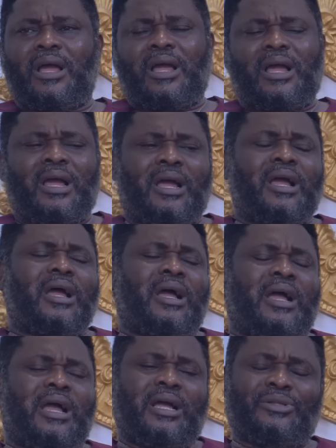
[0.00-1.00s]

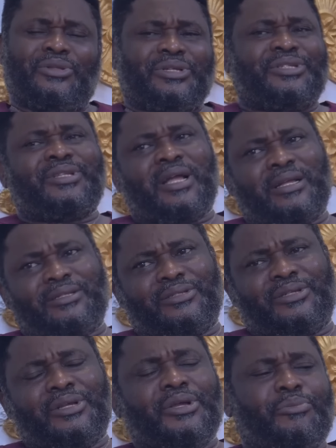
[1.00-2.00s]
I understand.
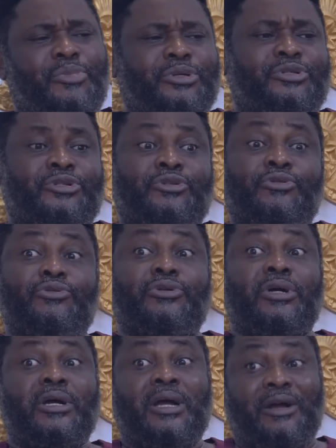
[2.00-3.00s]
But
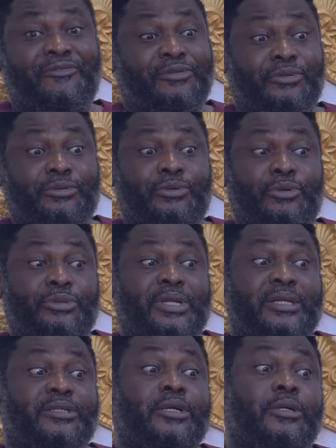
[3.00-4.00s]
you have to know
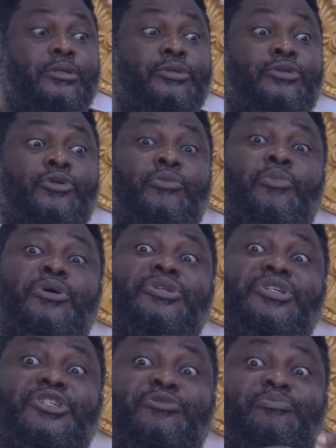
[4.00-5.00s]
that
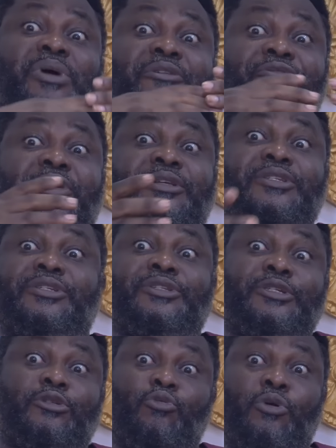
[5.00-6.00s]
nobody is perfect in this